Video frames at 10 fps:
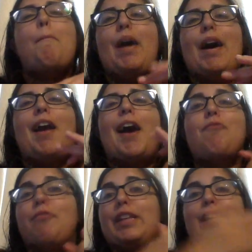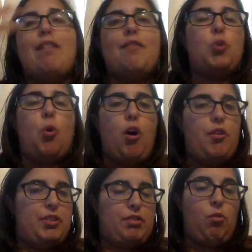But I really loved
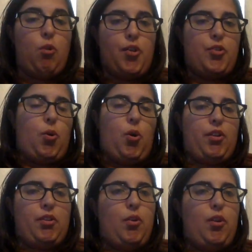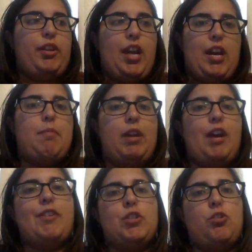all Katie
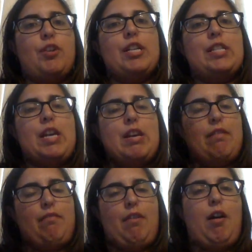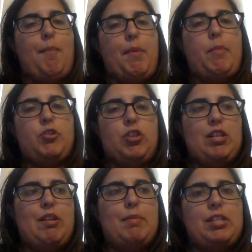McGarry stories in the Pushing
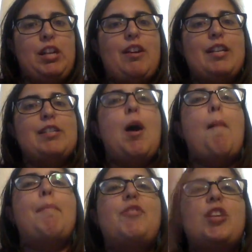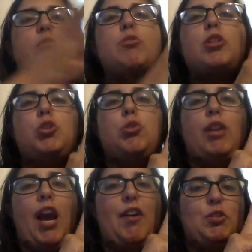the Limits series. But these were the two
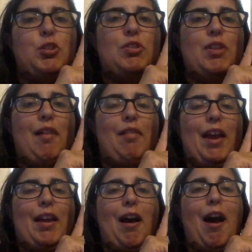characters that, like,